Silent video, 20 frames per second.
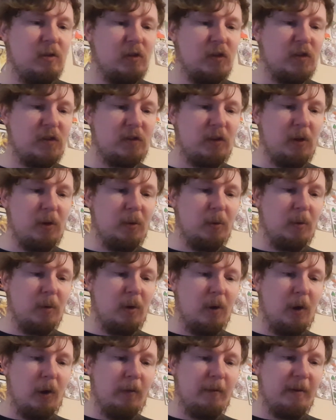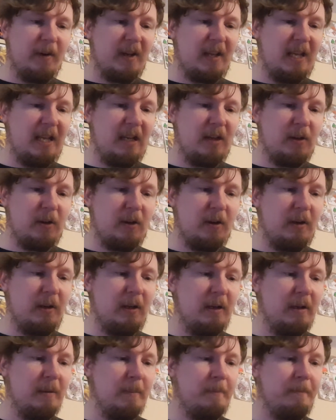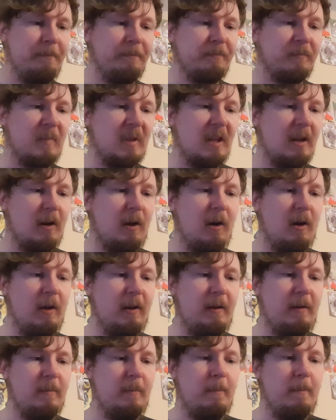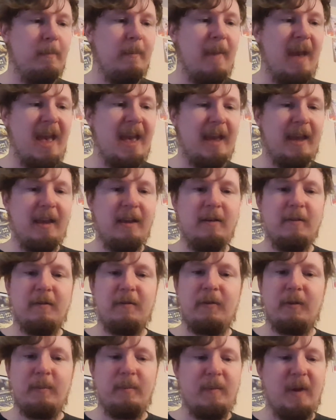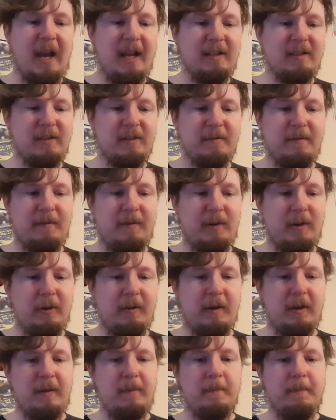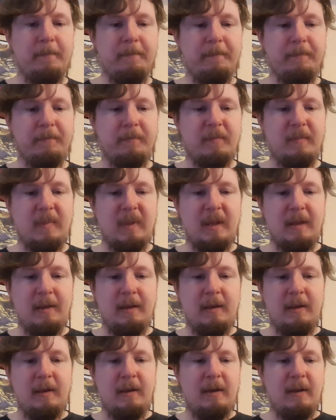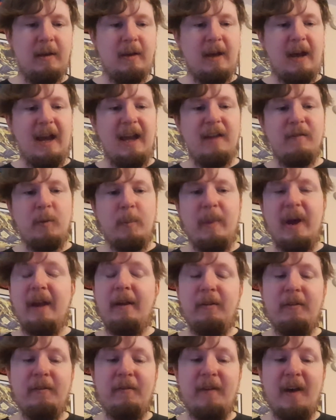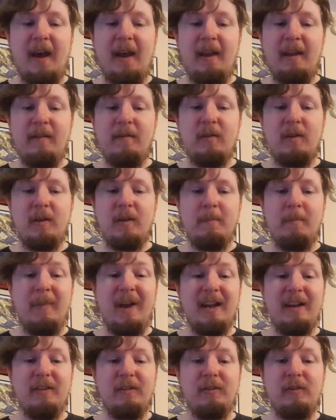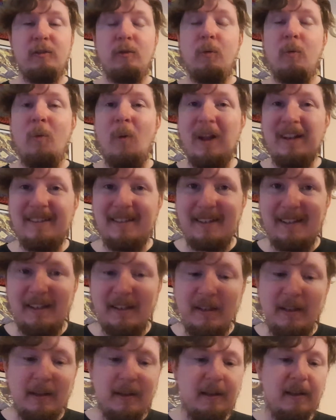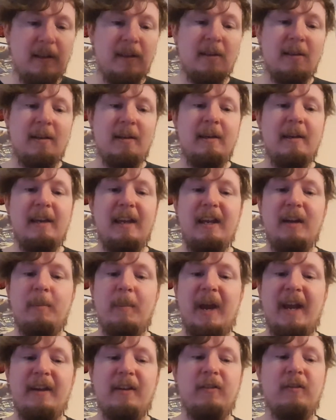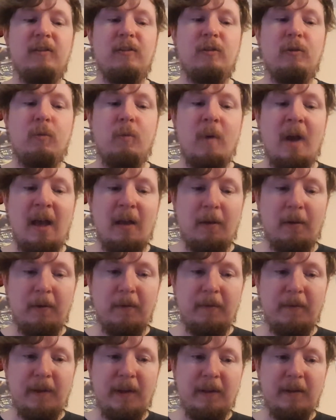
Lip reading: So over here on May from Knights of Fury, I have a -5, -20, and a -12.